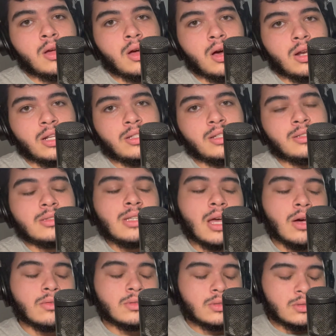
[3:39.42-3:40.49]
on a
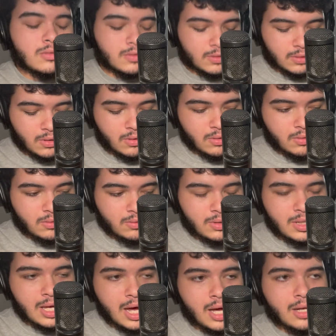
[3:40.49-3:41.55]
discount. So
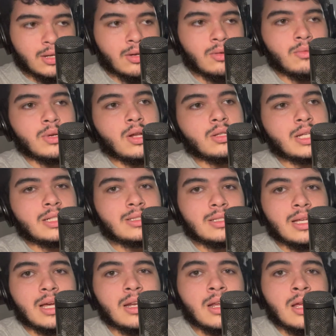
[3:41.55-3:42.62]
yeah, with all that
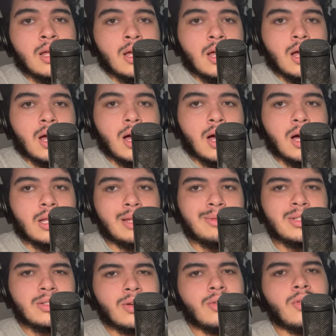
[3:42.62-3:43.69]
said, uh, let me
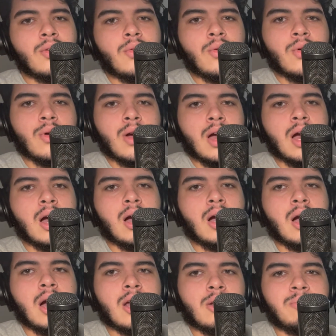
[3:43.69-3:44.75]
show you uh,
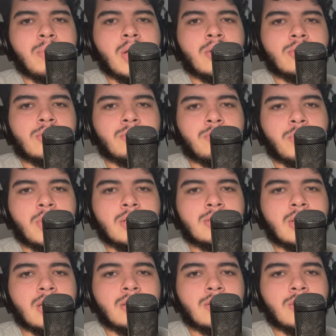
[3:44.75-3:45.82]
how to build some
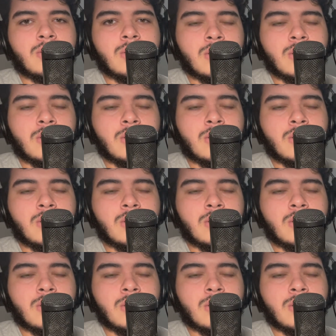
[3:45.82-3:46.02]
presets.